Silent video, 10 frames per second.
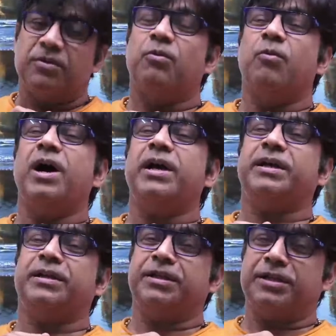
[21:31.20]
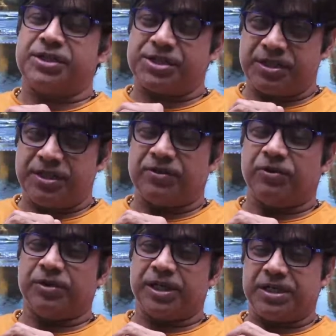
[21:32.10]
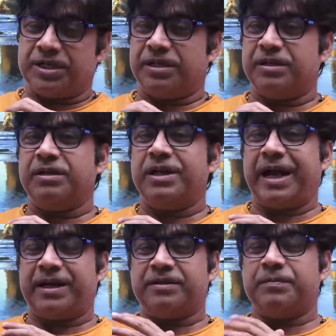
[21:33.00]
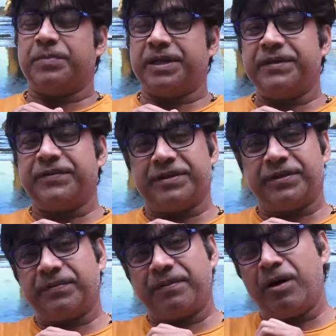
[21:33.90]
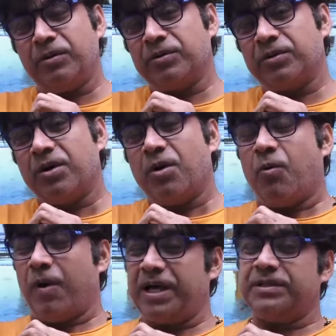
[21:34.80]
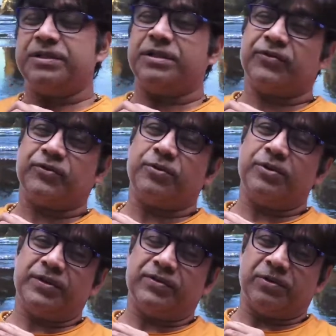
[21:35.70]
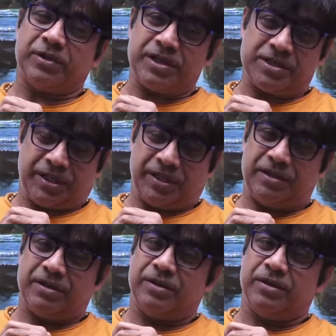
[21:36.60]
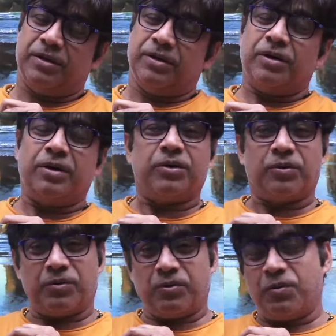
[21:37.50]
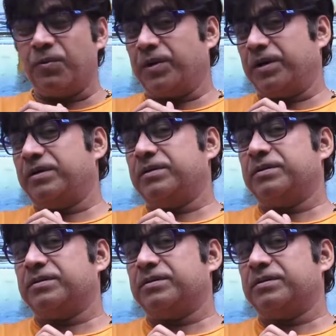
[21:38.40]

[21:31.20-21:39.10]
Why an industry is located at the place it is found. Why the Tisco is located over